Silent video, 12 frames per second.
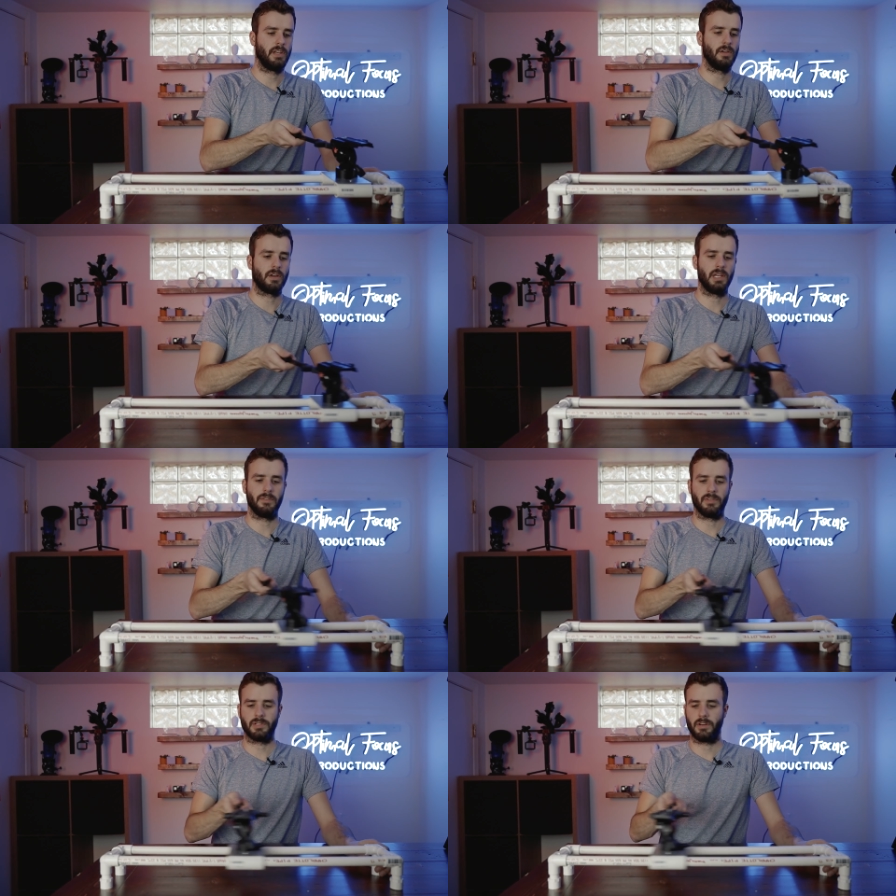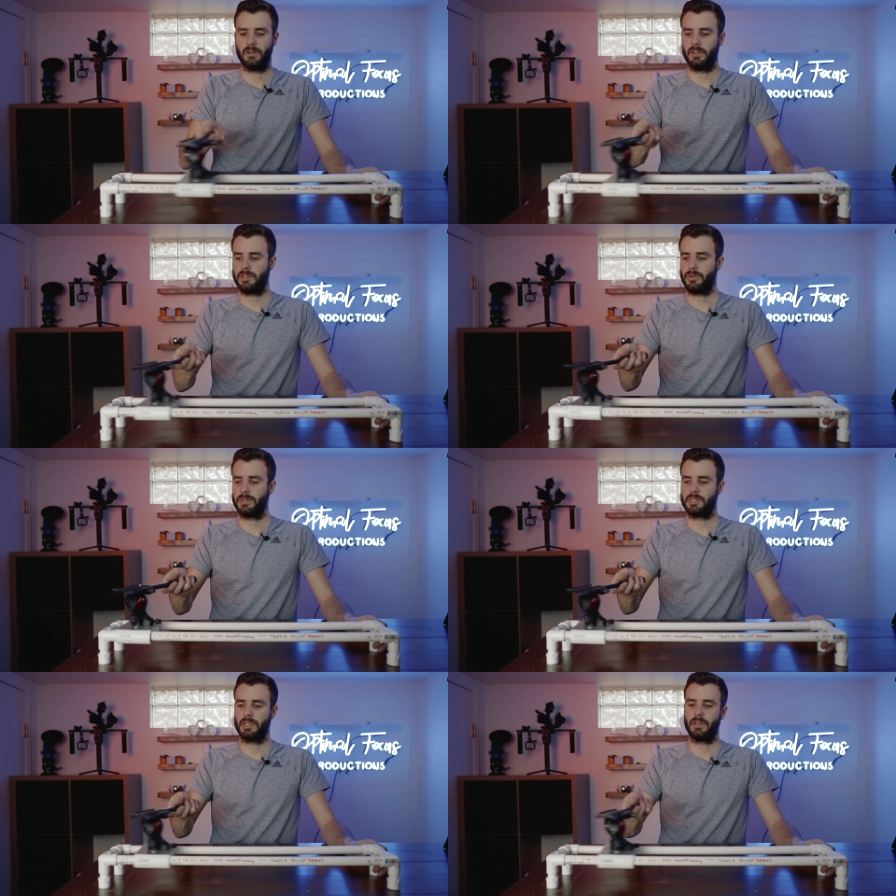and you can even turn it,
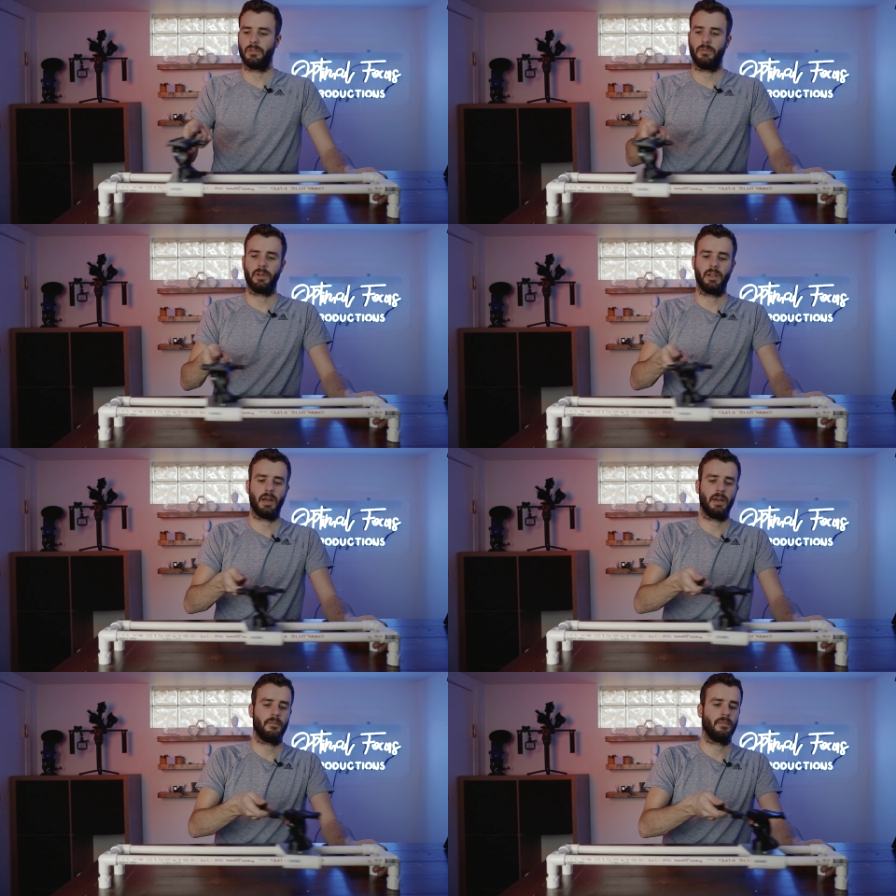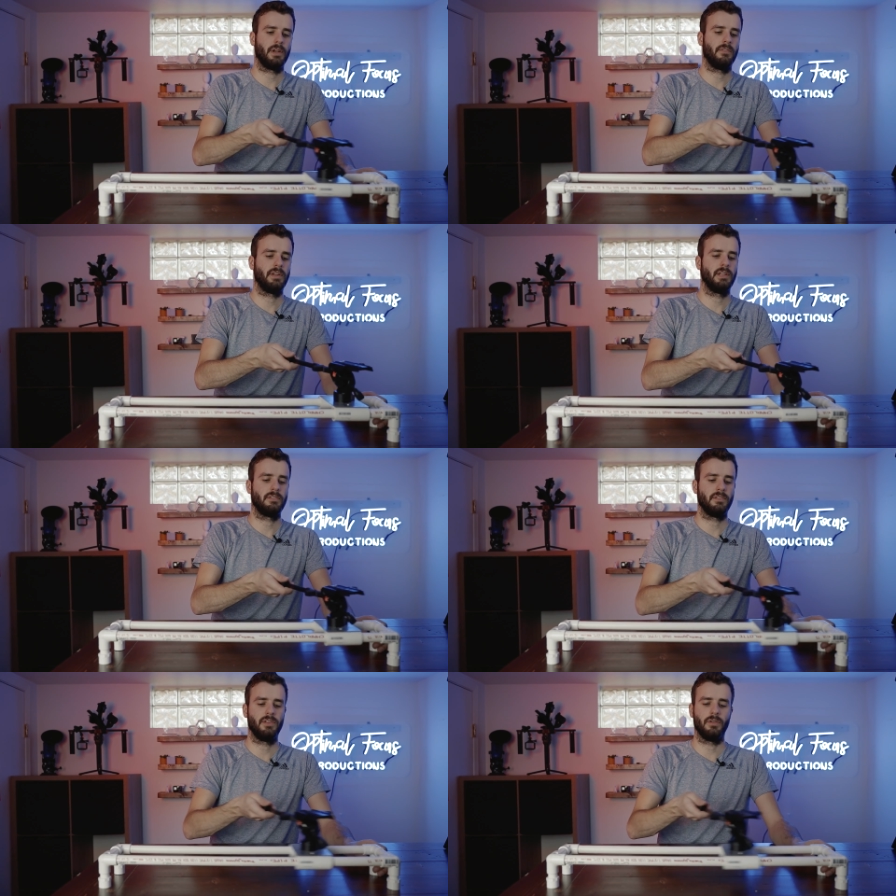twist it, whatnot, whatever you
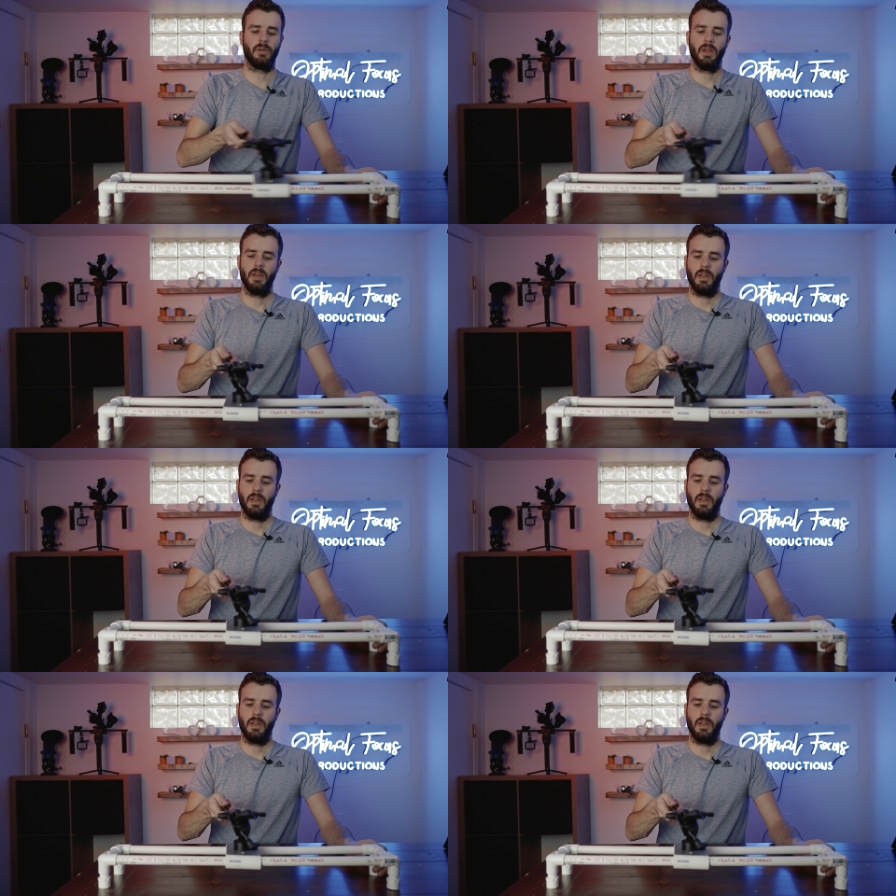need to do.